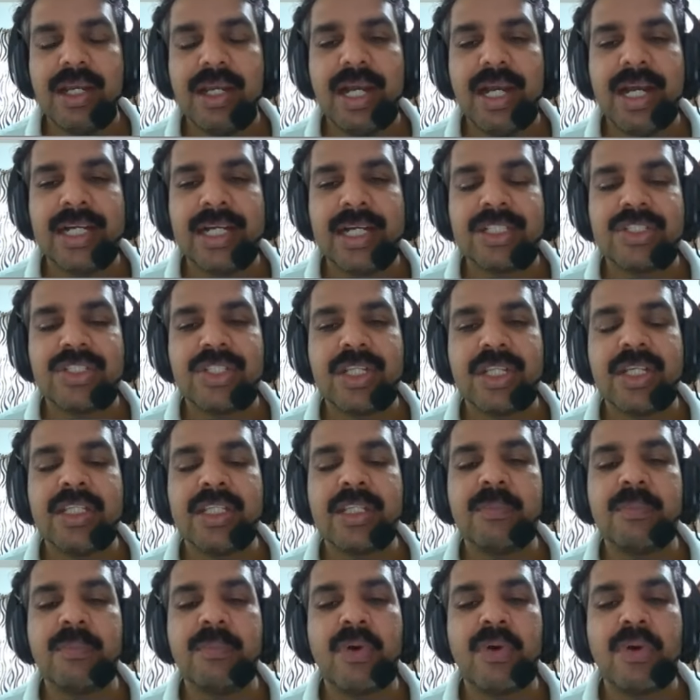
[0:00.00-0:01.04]
Actually,
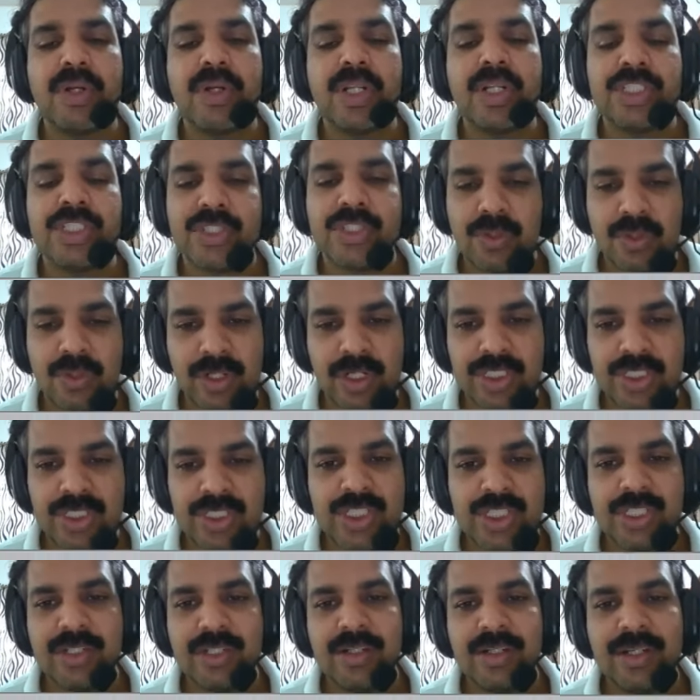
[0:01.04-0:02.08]
the bond is not
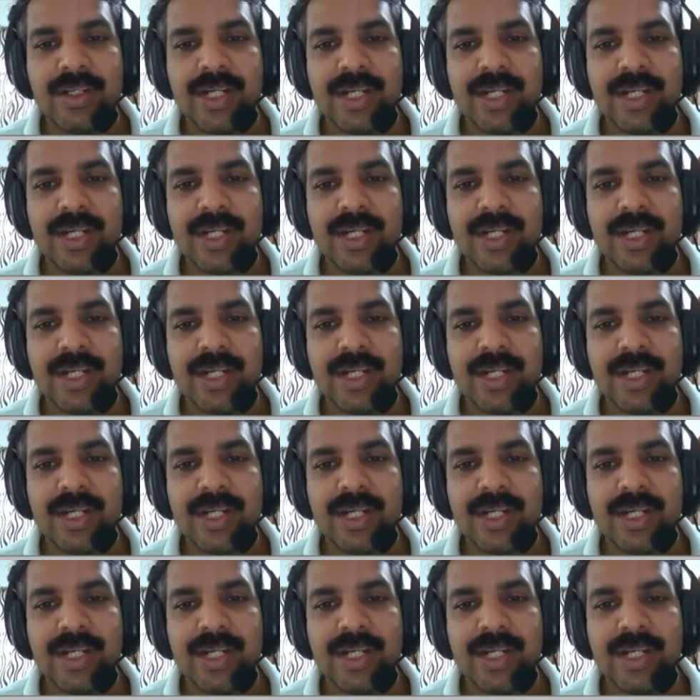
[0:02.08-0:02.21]
rigid.